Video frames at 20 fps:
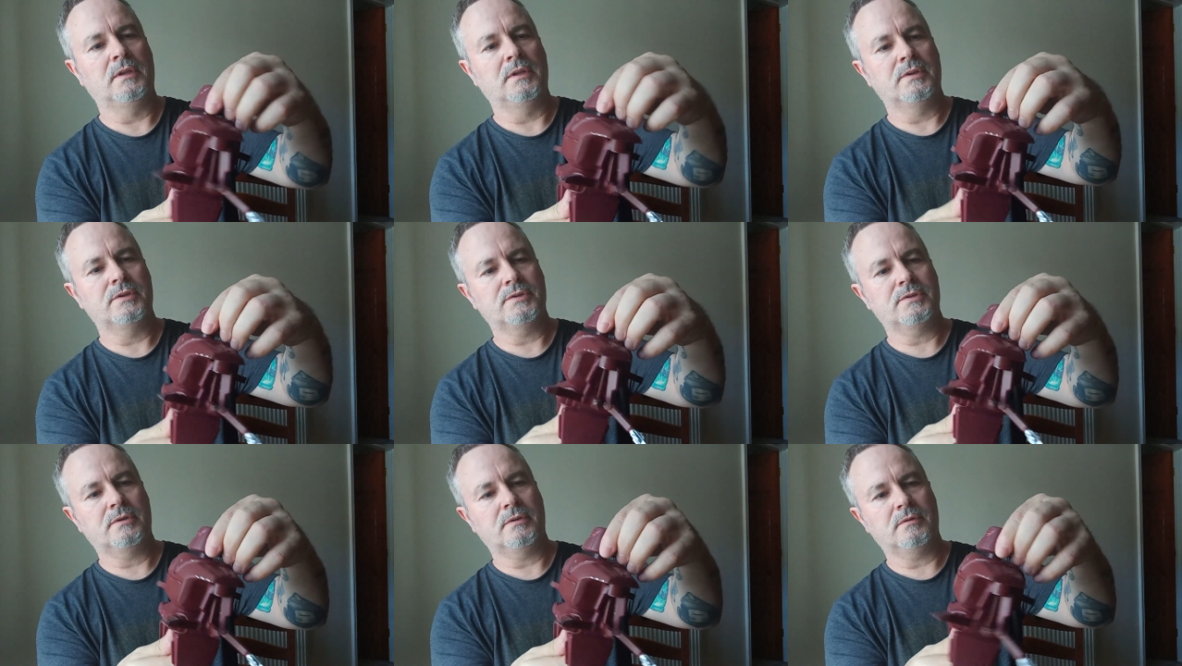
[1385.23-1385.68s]

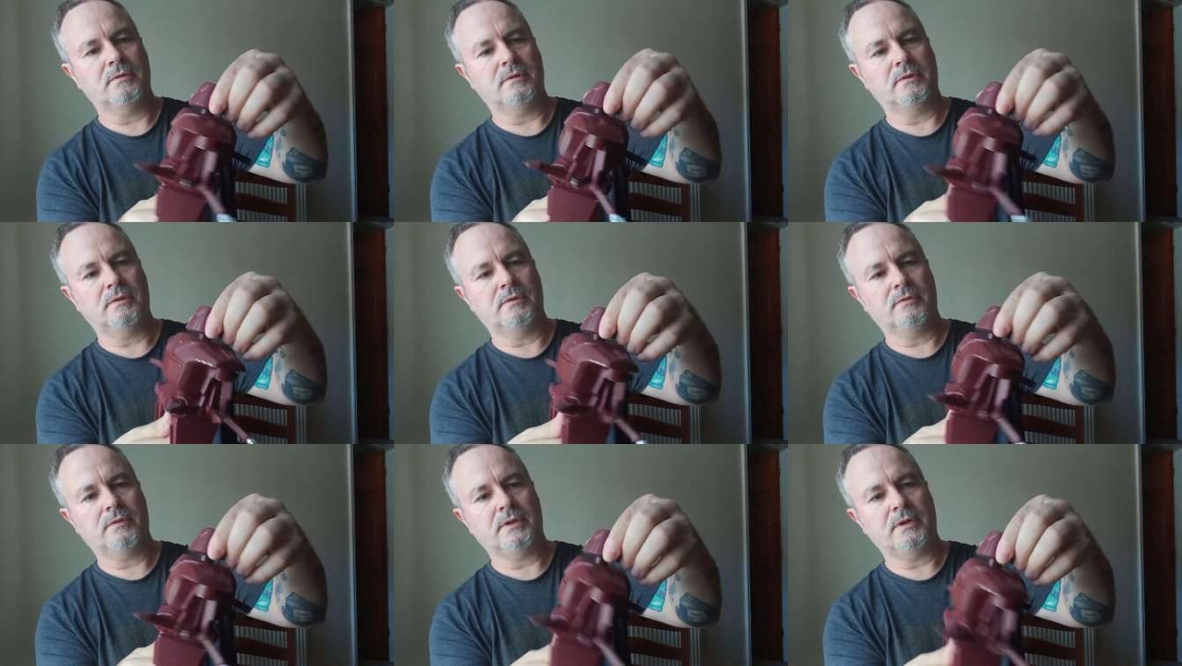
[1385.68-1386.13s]
So
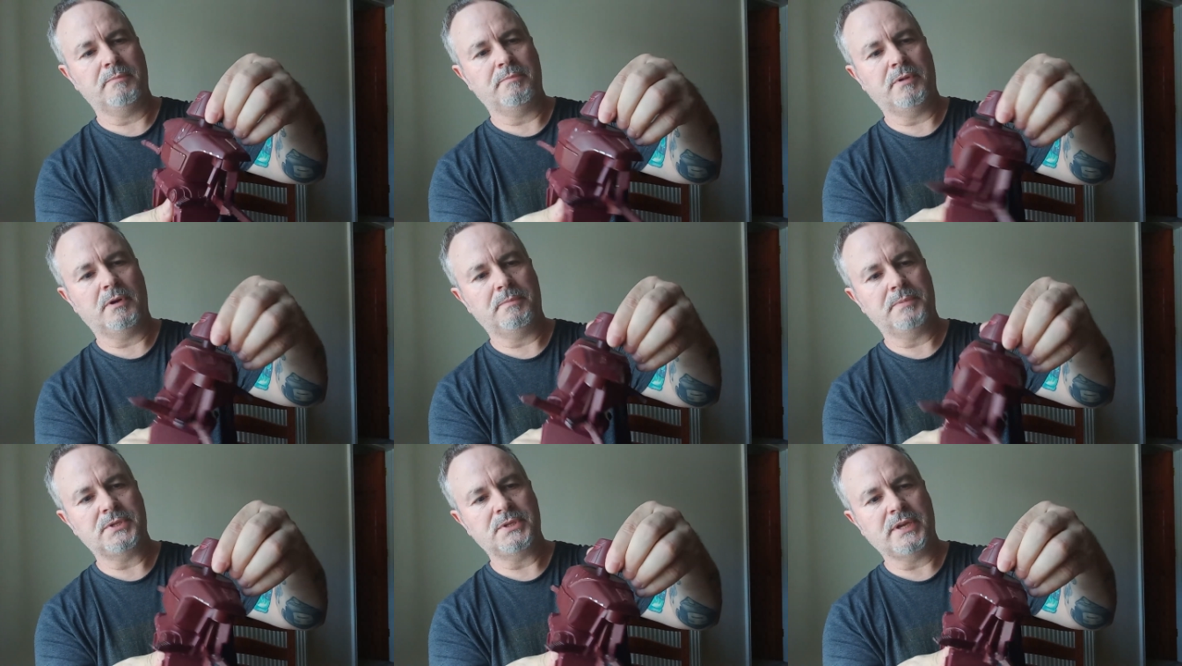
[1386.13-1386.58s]
can I
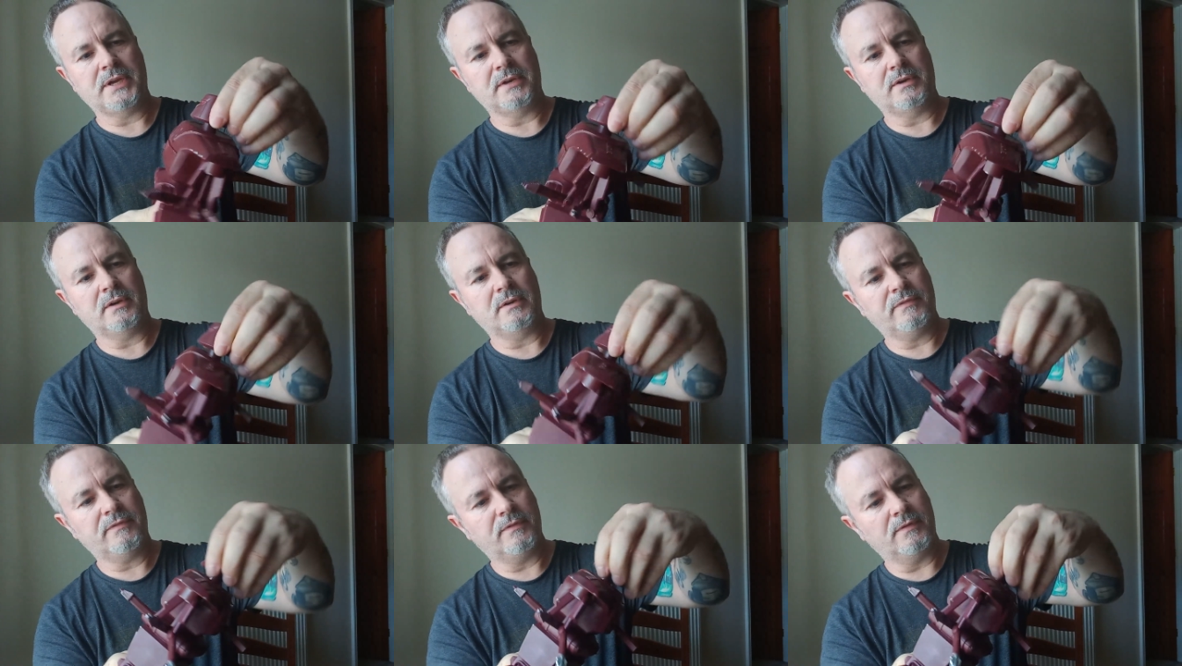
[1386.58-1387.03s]
pop his head
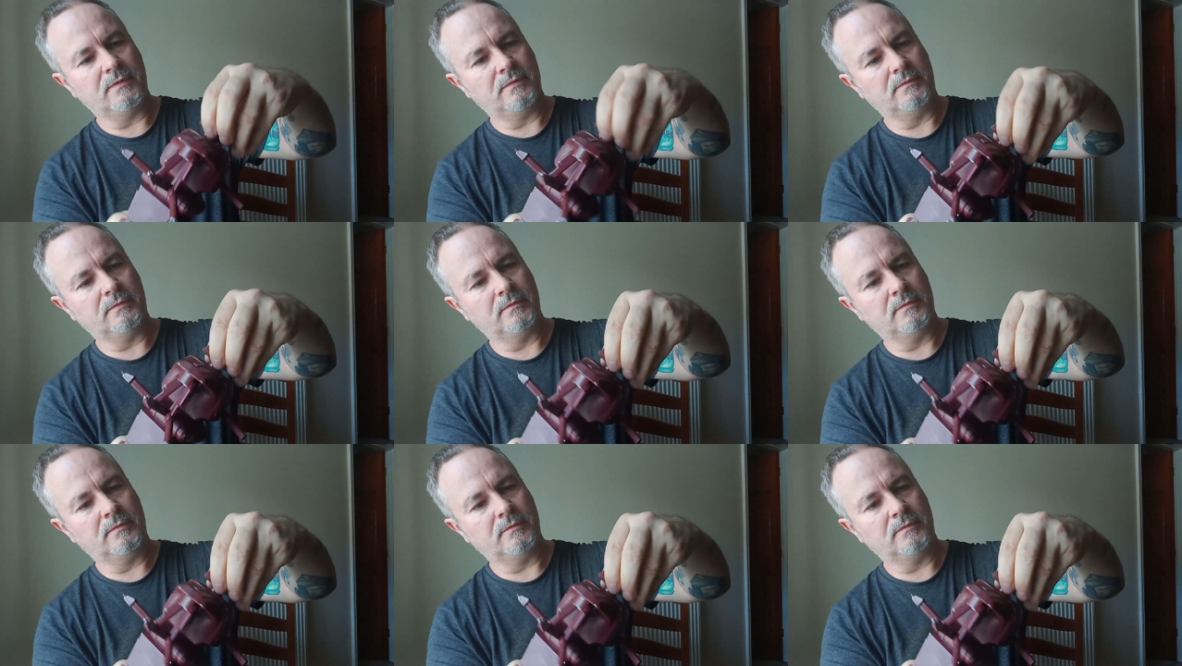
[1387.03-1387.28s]
off?